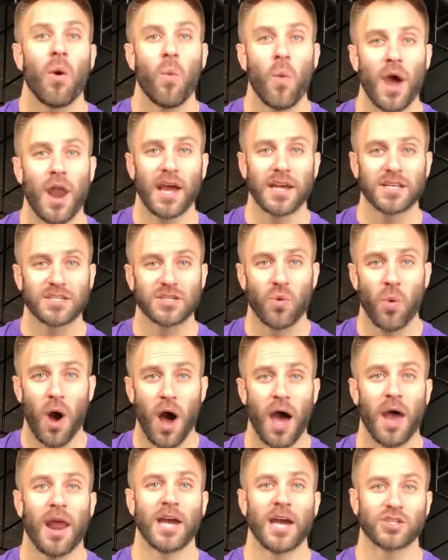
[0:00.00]
when I
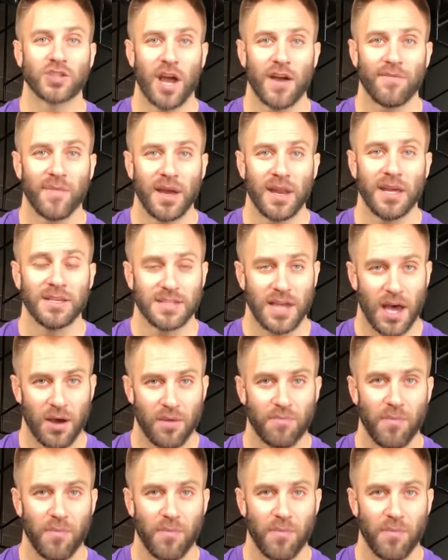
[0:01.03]
squat, I drive my knees out.